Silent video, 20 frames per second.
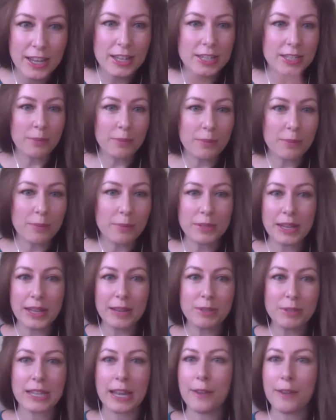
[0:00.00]

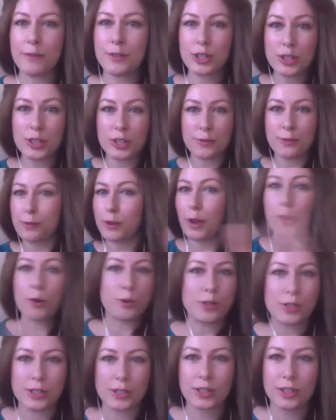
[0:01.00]
Sometimes life just
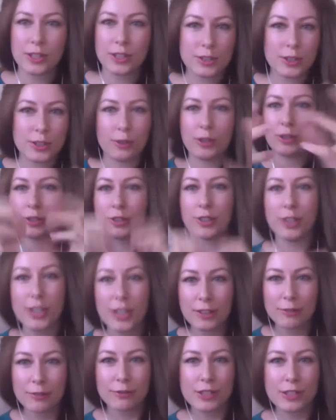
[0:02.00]
flows. So you're
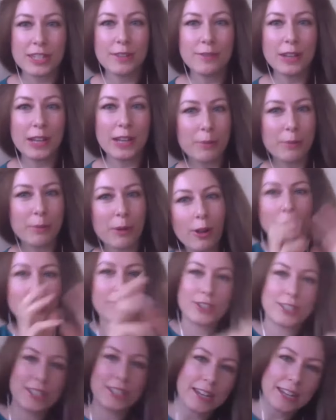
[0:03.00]
receiving a ball,
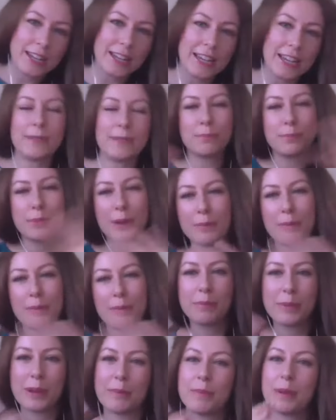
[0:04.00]
you're sending it, bum
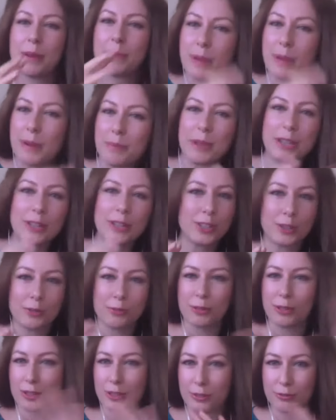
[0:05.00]
bum bum bum bum, it just
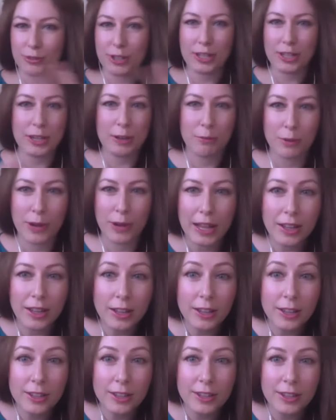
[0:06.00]
works really
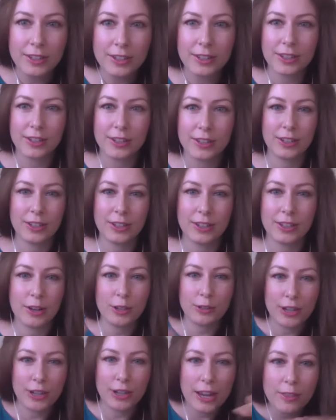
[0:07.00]
well. You
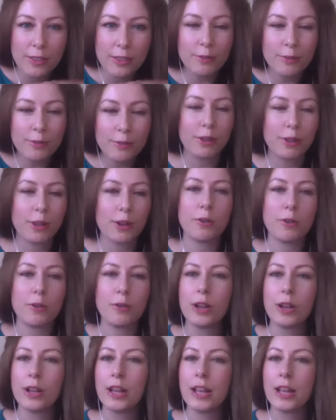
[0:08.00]
know, you're in the
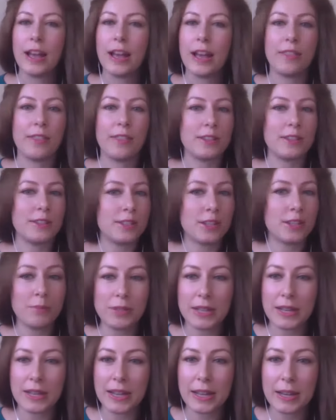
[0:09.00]
flow and then
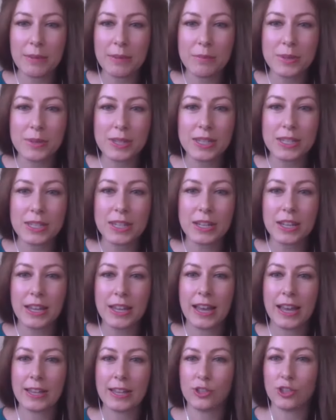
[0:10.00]
sometimes
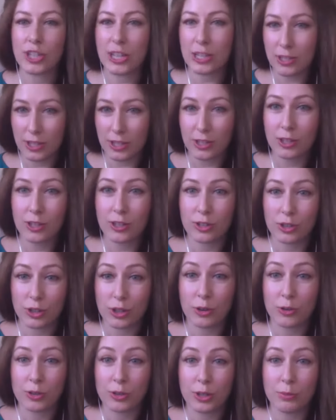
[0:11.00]
as Jessica
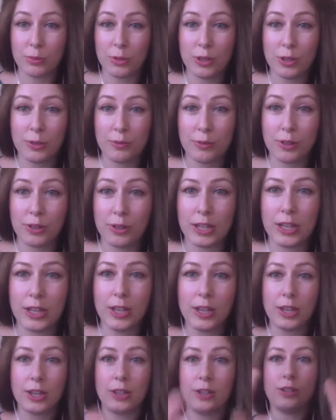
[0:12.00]
showed so beautifully,
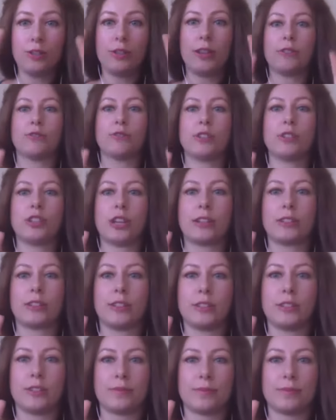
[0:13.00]
you get rejected.